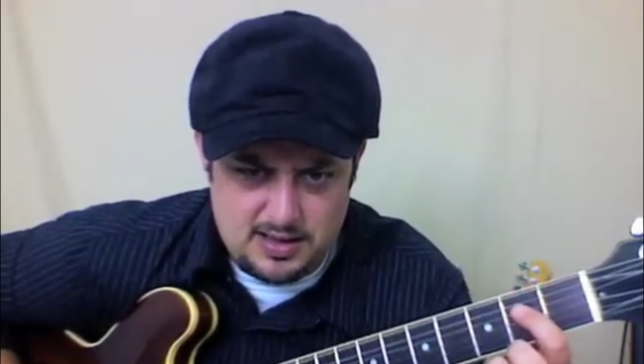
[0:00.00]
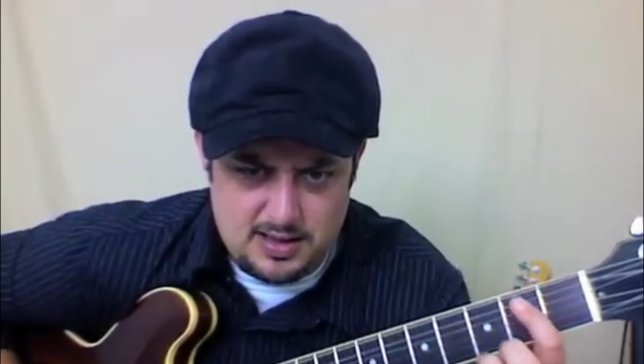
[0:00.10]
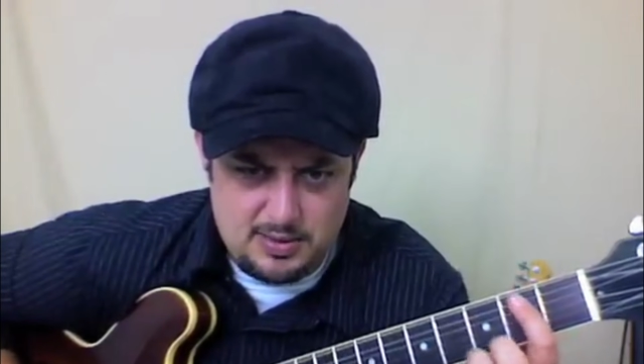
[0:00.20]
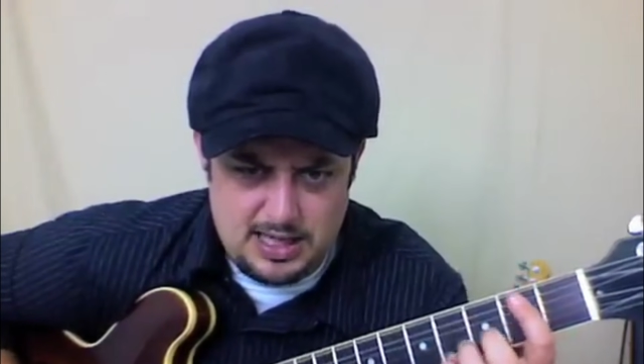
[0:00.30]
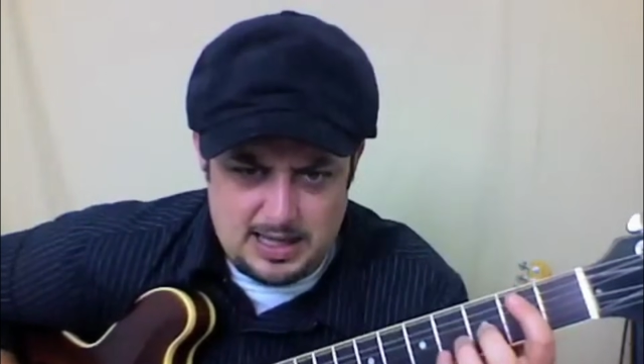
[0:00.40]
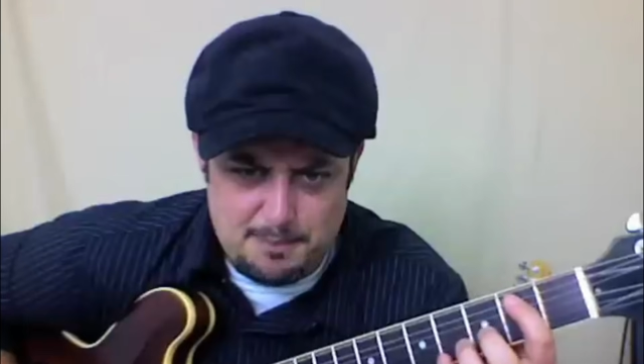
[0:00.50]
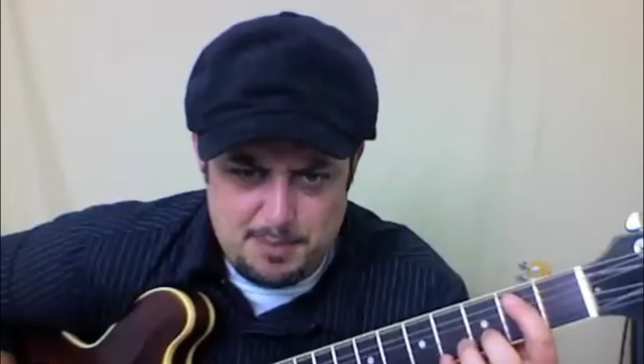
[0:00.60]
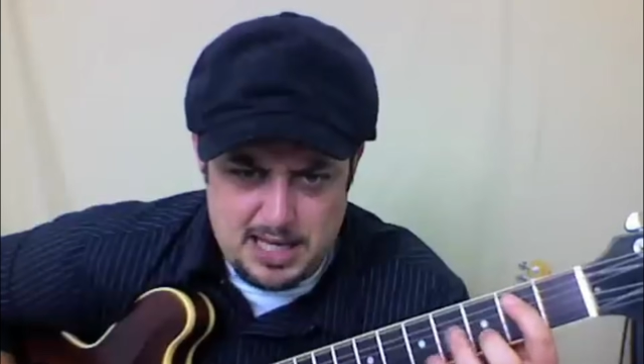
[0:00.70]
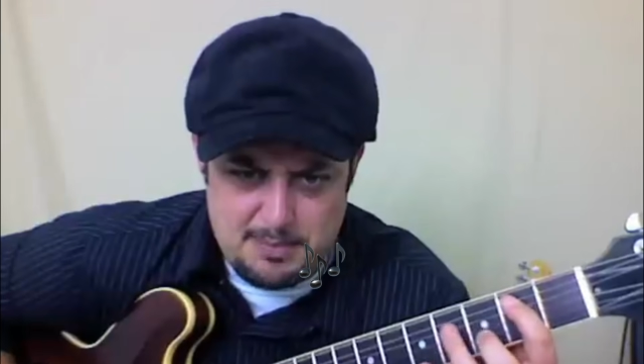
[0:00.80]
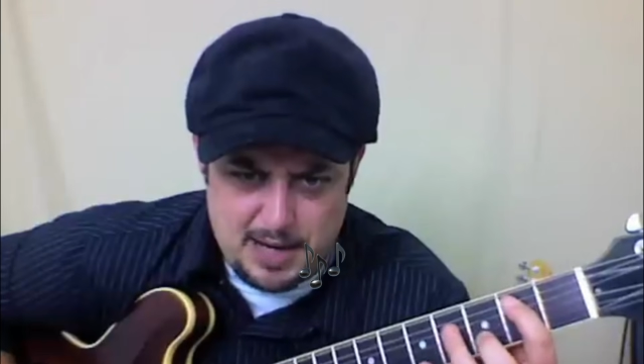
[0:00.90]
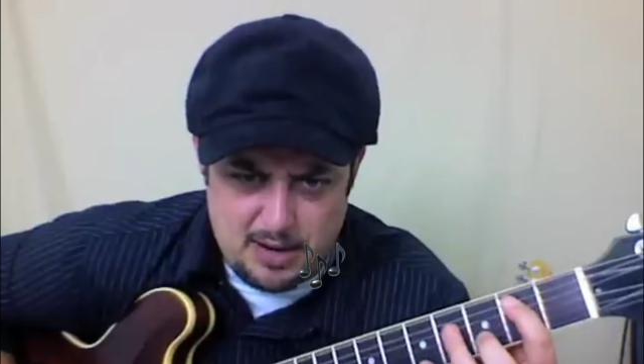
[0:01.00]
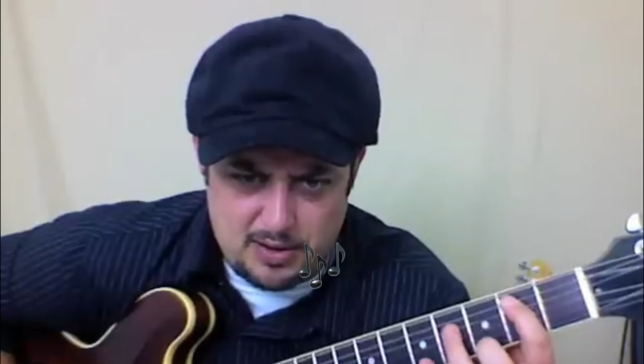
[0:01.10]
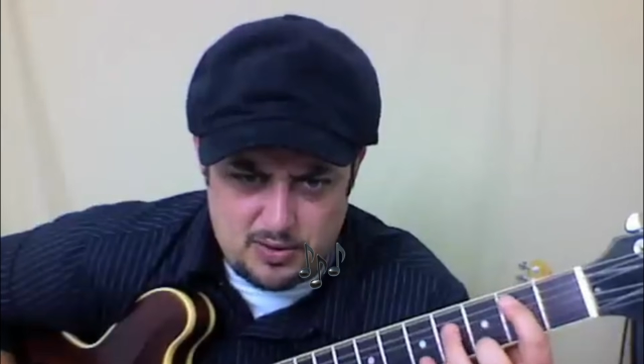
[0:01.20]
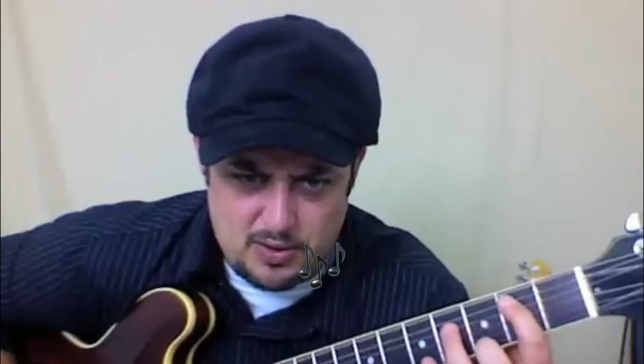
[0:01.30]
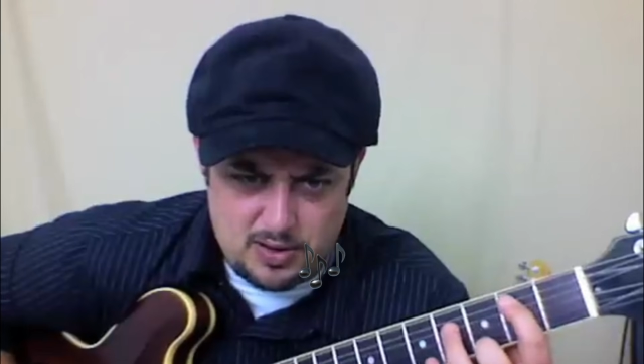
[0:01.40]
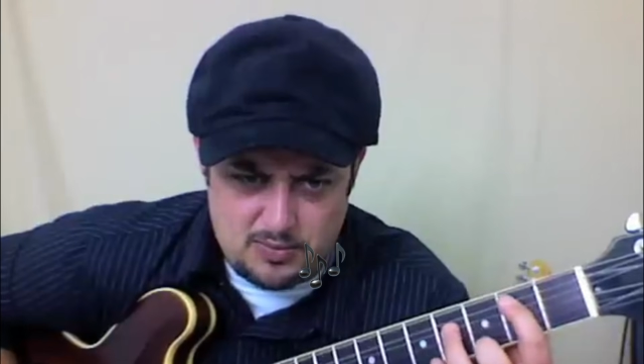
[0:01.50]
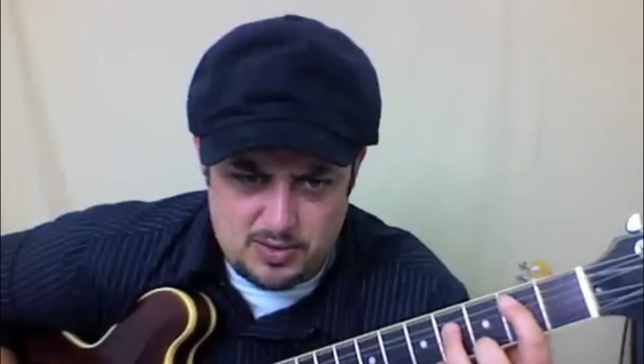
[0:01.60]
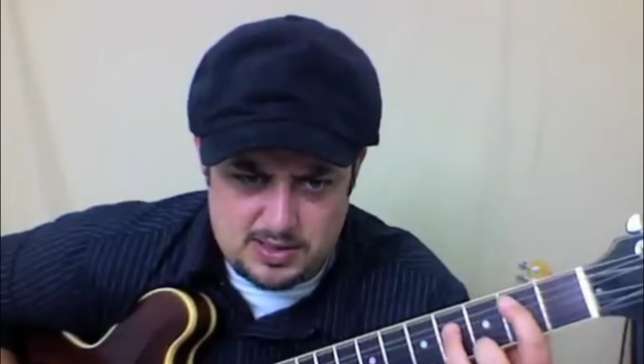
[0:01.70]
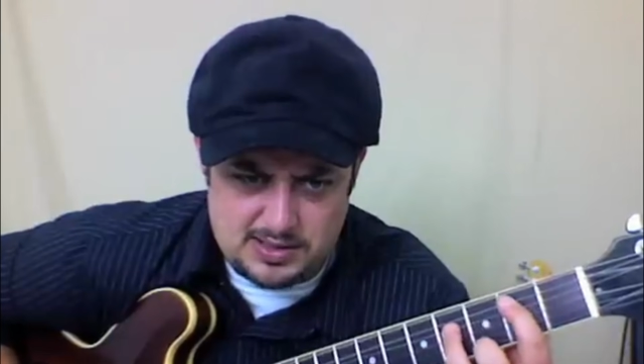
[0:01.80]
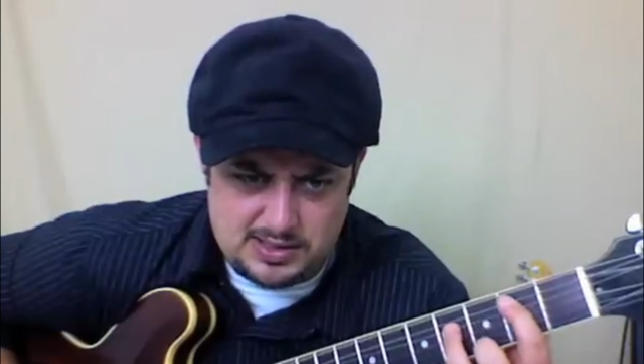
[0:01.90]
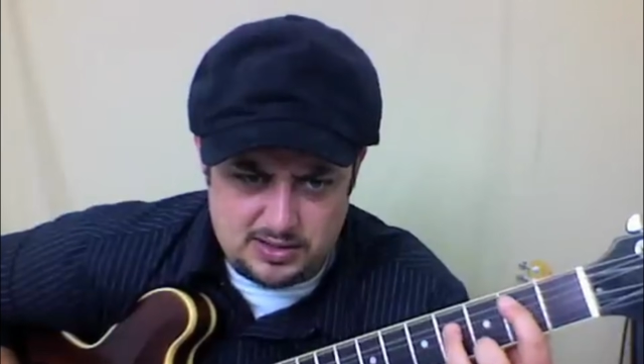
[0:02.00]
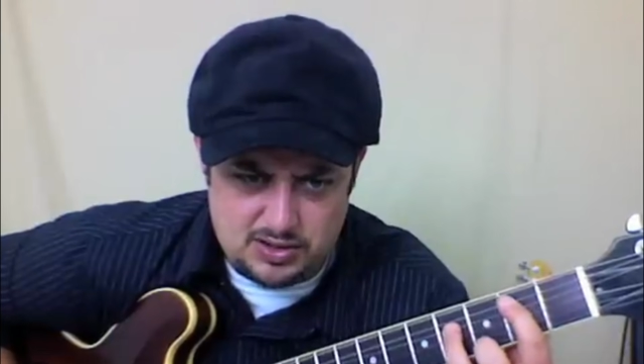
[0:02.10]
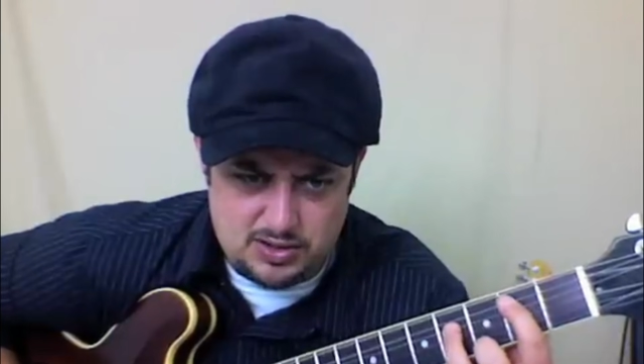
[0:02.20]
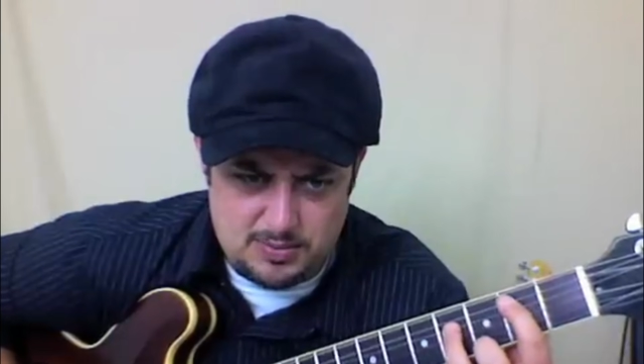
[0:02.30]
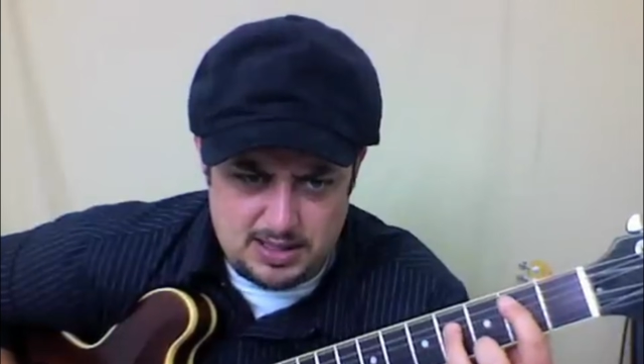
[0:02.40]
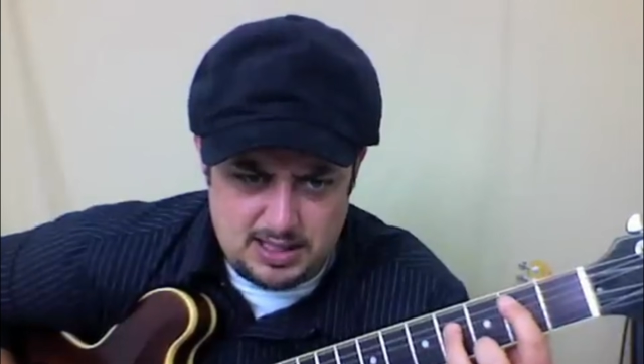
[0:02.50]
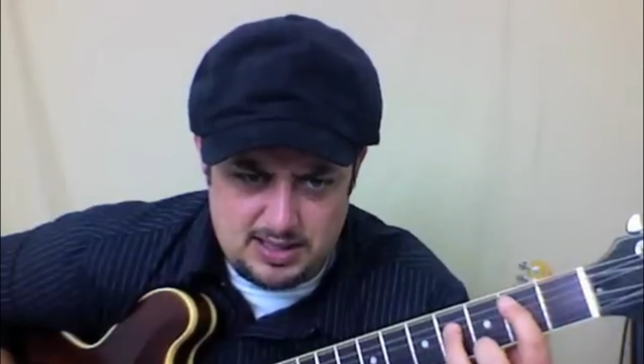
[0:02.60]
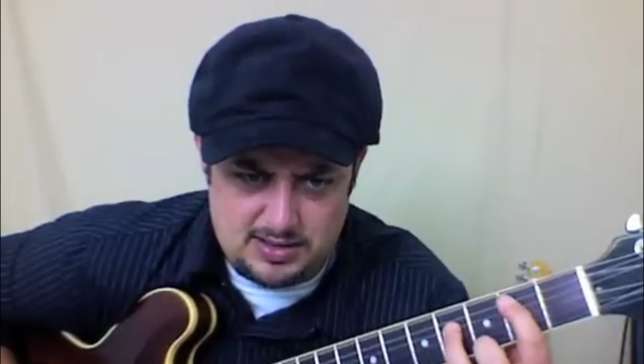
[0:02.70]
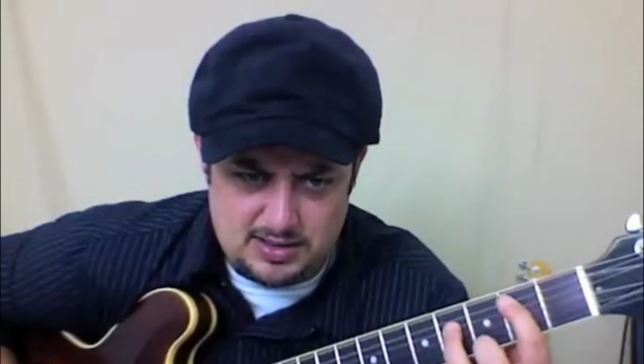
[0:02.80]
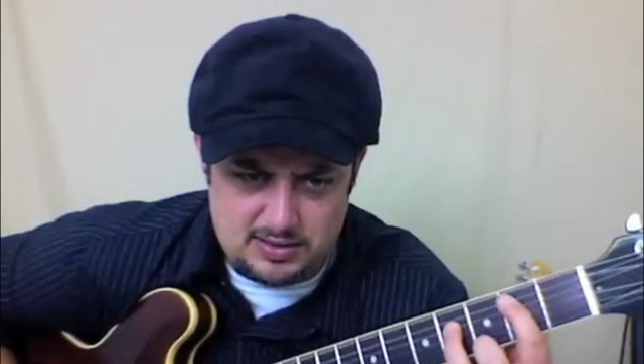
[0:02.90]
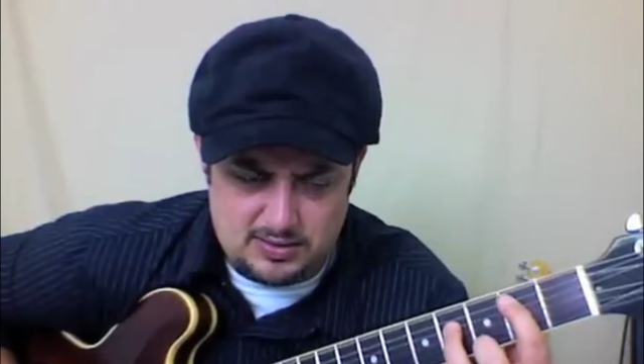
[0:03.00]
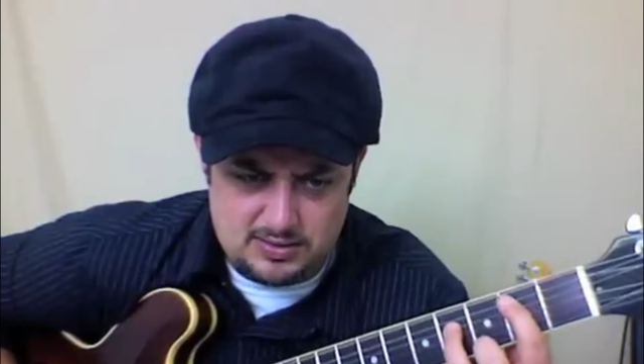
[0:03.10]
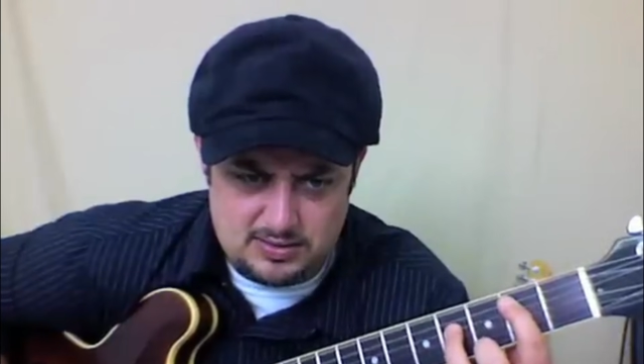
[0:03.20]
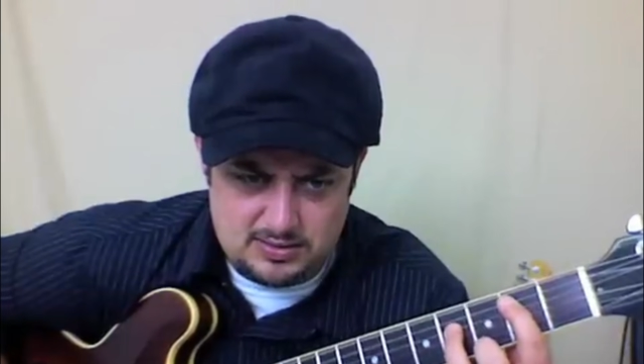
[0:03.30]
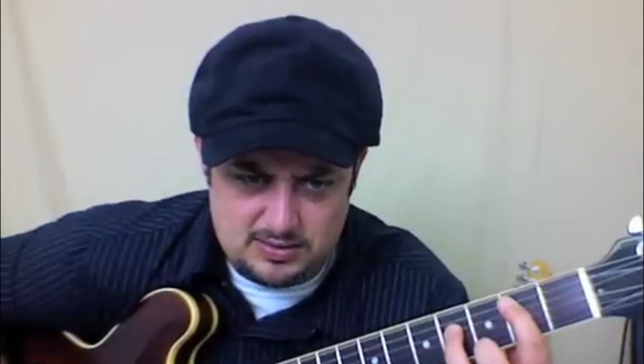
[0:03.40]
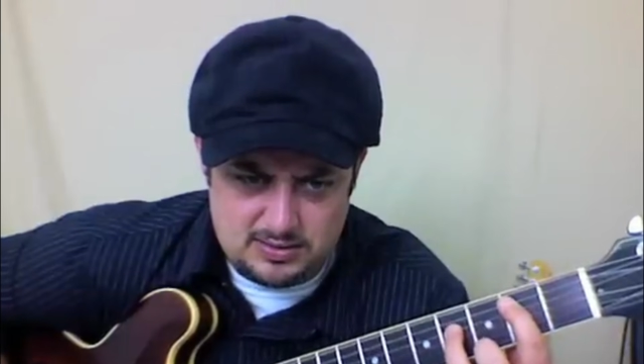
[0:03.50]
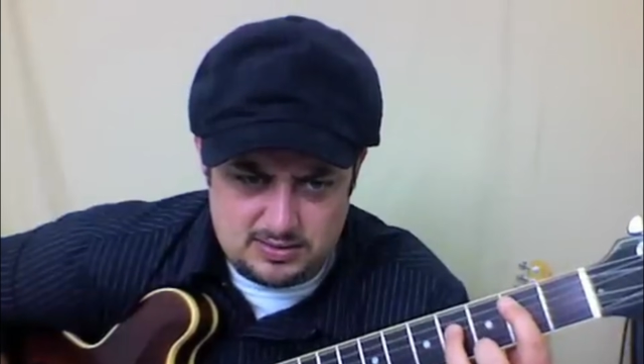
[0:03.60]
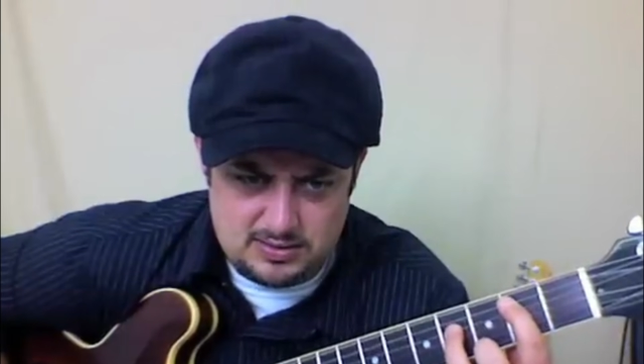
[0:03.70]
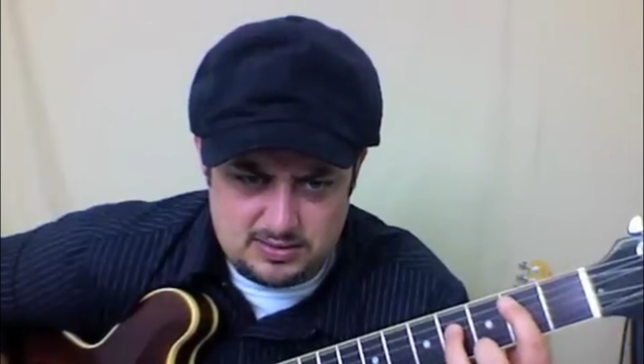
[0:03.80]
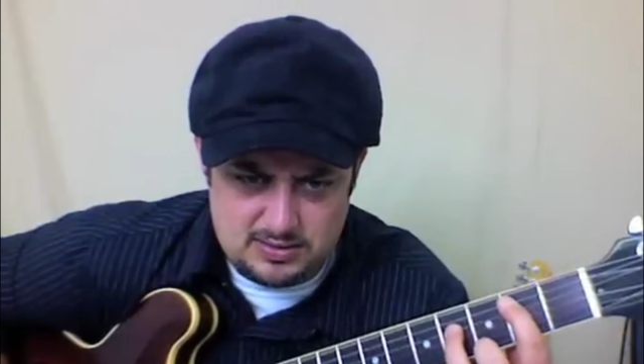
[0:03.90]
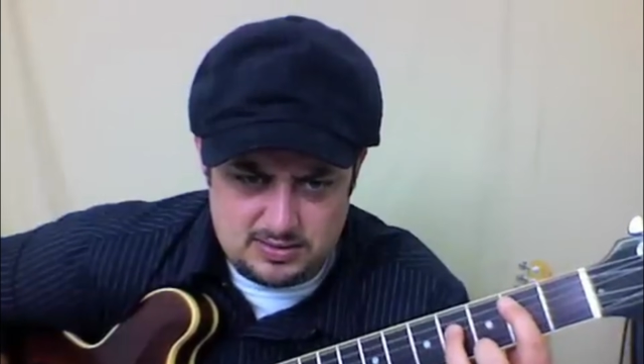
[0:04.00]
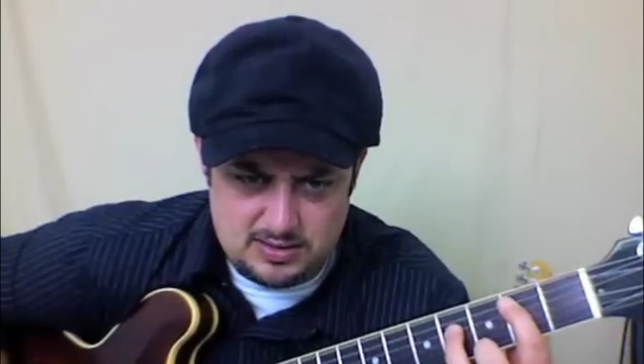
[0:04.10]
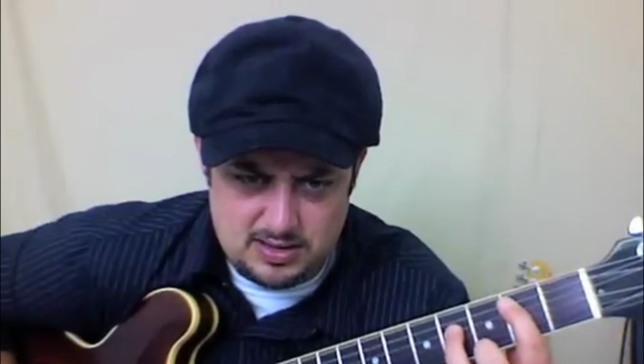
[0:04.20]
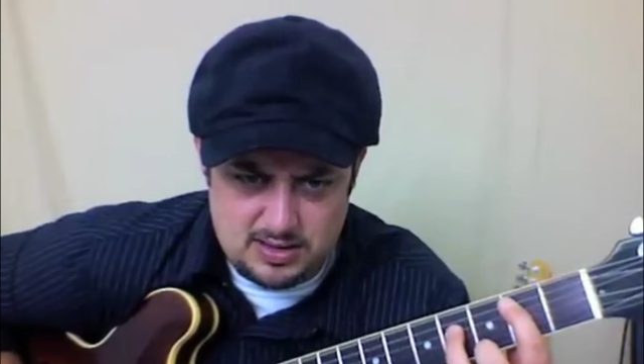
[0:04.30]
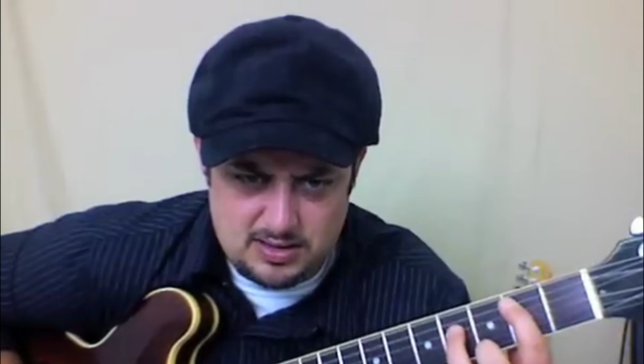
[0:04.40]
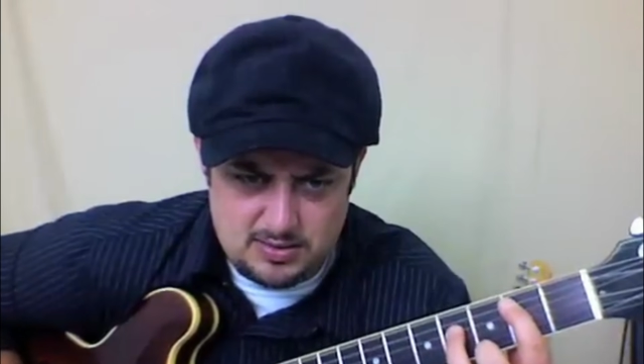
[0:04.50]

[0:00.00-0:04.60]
Then we need a B power chord, which is still strumming these 2, and